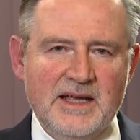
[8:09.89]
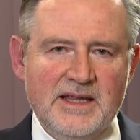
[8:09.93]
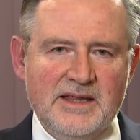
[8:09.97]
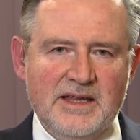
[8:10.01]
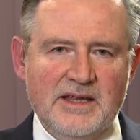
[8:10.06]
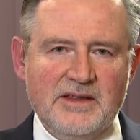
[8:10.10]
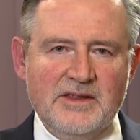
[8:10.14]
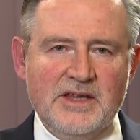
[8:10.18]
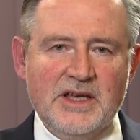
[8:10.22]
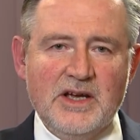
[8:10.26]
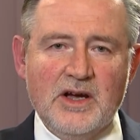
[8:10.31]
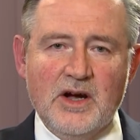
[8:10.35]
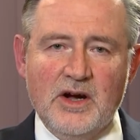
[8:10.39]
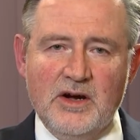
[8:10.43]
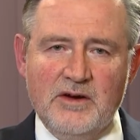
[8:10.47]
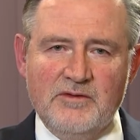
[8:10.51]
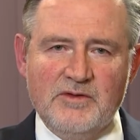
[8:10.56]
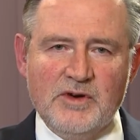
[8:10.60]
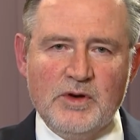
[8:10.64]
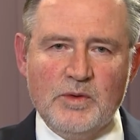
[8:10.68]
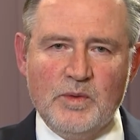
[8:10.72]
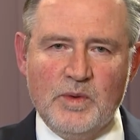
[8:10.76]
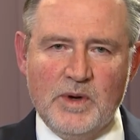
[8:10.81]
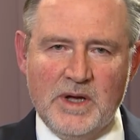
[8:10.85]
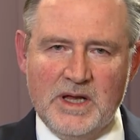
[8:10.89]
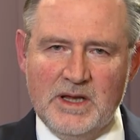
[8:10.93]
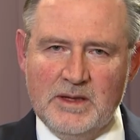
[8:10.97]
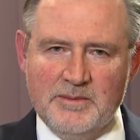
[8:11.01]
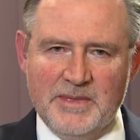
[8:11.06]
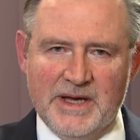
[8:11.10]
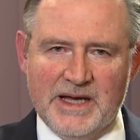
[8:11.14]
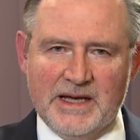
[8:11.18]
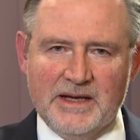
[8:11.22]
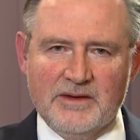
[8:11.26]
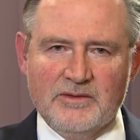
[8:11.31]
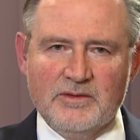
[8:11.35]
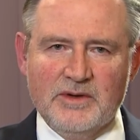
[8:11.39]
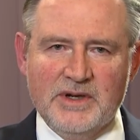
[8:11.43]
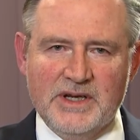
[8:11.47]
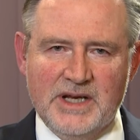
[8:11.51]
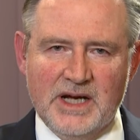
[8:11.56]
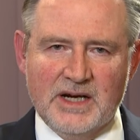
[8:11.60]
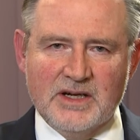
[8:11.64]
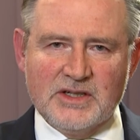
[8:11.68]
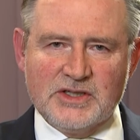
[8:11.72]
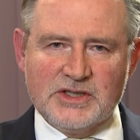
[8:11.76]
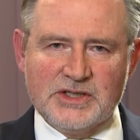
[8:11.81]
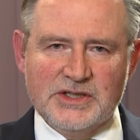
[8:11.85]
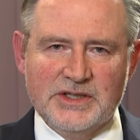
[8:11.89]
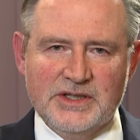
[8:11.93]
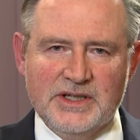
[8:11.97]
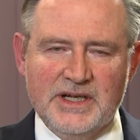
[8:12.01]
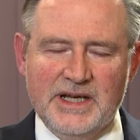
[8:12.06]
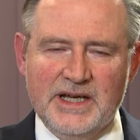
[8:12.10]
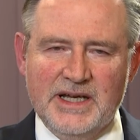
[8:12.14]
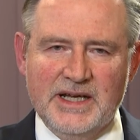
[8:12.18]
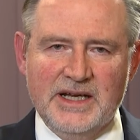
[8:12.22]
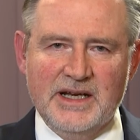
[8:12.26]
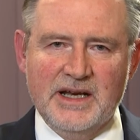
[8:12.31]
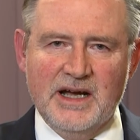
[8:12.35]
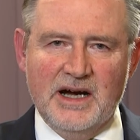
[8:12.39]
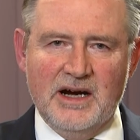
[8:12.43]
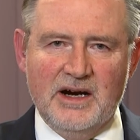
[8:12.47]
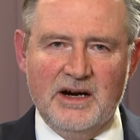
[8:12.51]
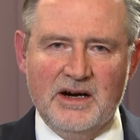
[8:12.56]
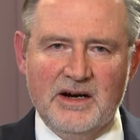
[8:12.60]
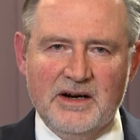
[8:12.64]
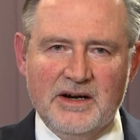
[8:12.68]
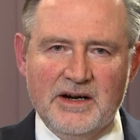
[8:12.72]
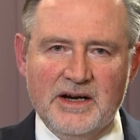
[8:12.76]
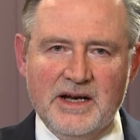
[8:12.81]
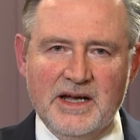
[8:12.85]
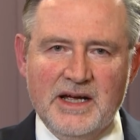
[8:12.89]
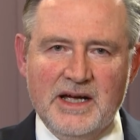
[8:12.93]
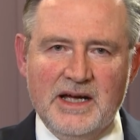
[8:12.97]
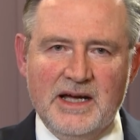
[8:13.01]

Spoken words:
that the overwhelming reduction in our